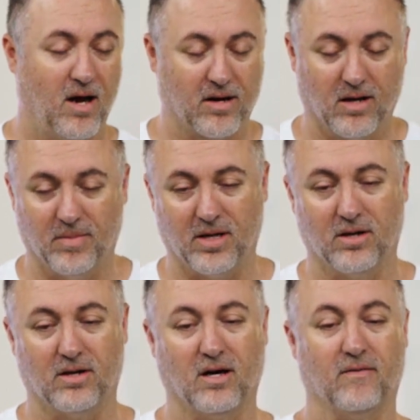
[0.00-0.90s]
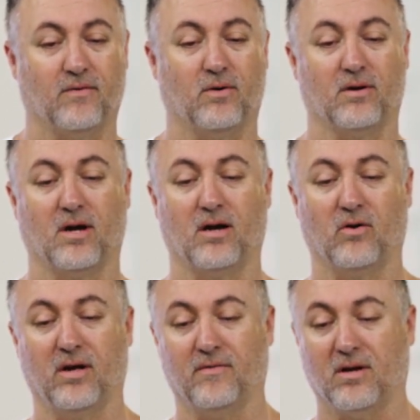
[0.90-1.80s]
not going to be good enough, or
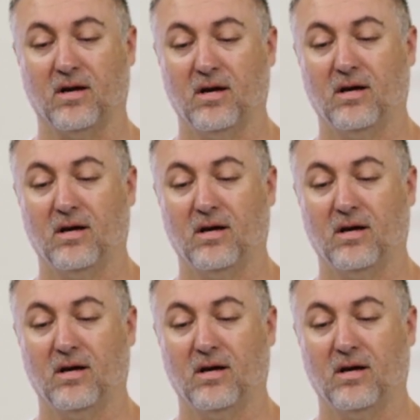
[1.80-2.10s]
or even